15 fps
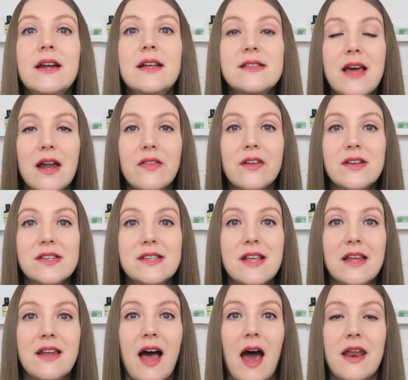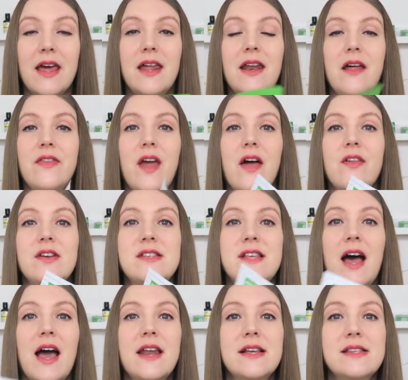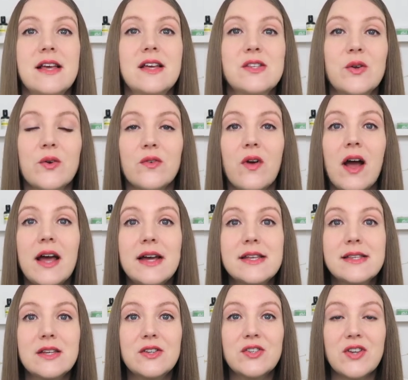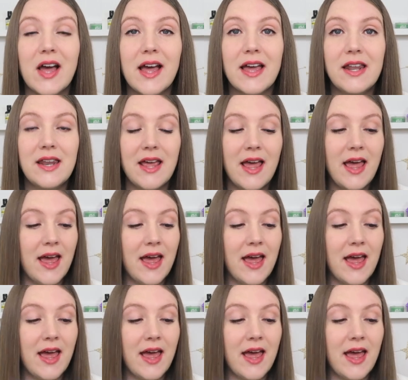It's got a little sun on it, and on the other side it says Rise and Shine,